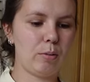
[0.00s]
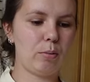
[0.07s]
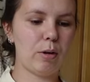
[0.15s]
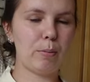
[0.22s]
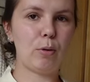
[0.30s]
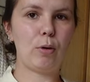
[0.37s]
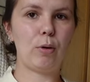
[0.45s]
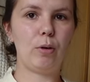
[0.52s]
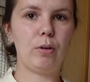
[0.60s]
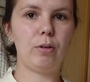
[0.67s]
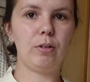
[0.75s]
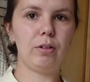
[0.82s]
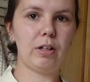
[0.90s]
were
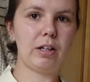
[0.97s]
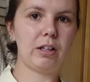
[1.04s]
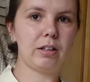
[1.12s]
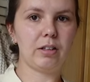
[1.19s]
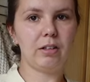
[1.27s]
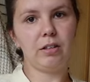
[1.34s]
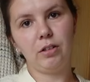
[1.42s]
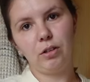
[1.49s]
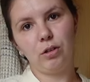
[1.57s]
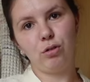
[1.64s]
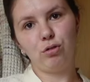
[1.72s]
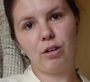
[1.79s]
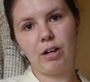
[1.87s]
more like
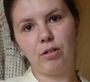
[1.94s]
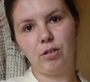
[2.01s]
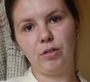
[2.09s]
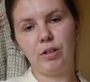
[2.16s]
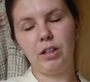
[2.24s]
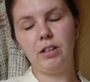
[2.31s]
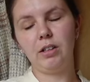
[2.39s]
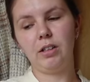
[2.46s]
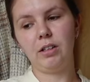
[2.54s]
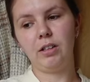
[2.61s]
trousery,